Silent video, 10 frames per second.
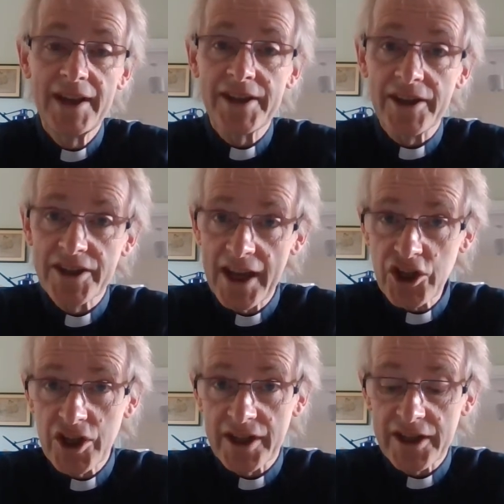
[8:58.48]
His
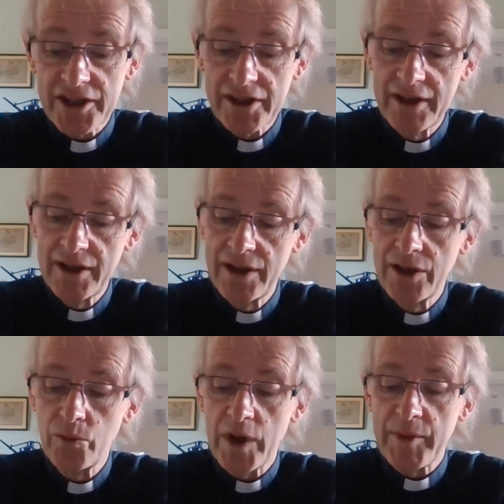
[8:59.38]
intention is
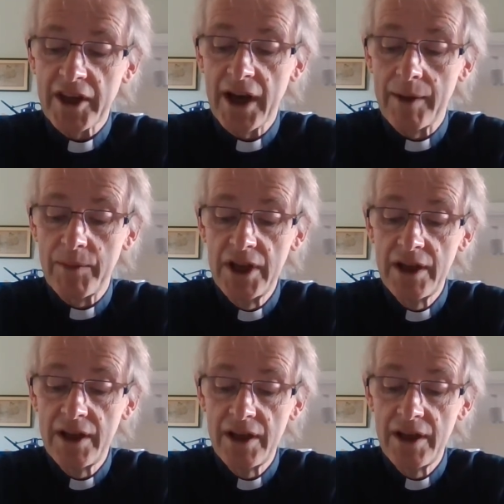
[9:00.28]
we become